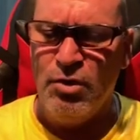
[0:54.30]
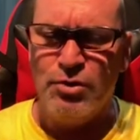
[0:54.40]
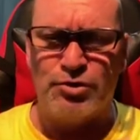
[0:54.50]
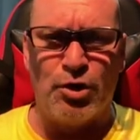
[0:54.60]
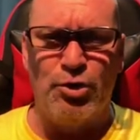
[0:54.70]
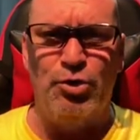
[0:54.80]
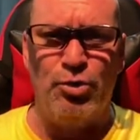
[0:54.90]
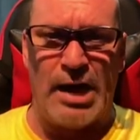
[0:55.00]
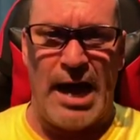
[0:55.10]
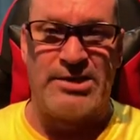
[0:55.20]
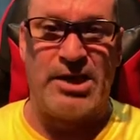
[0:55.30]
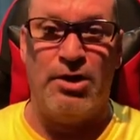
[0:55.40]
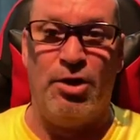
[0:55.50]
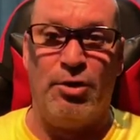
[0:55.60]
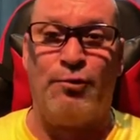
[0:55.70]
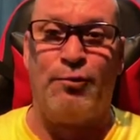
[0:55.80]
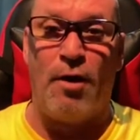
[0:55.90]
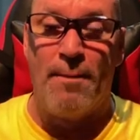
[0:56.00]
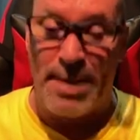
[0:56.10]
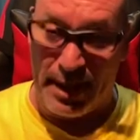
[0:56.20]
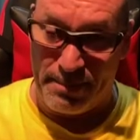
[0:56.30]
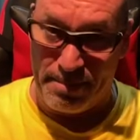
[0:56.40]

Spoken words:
so you guys can learn from it.